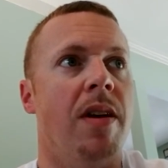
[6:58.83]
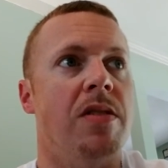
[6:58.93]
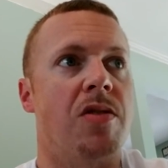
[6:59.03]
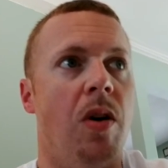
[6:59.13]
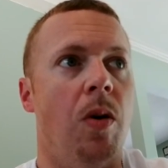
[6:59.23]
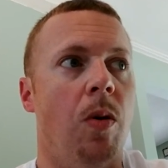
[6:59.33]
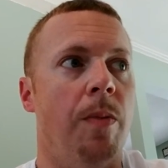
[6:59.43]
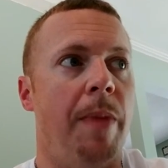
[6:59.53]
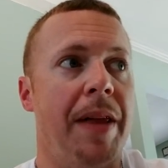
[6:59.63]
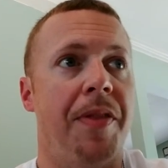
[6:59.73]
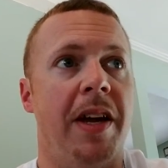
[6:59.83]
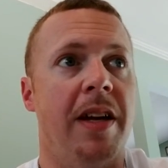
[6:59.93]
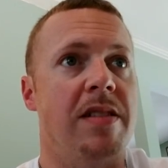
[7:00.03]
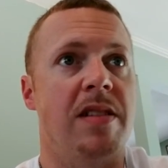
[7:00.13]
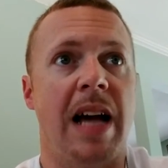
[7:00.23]
So my thing
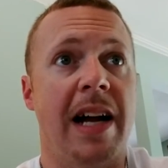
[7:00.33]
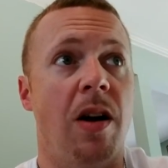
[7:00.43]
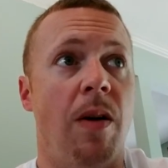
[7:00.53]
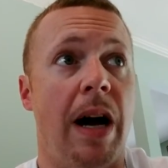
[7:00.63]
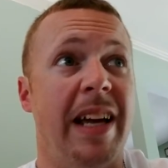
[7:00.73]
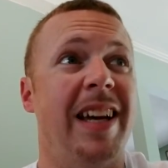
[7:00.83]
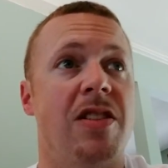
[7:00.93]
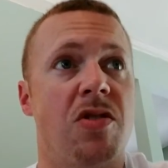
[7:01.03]
is, as I go out, it gets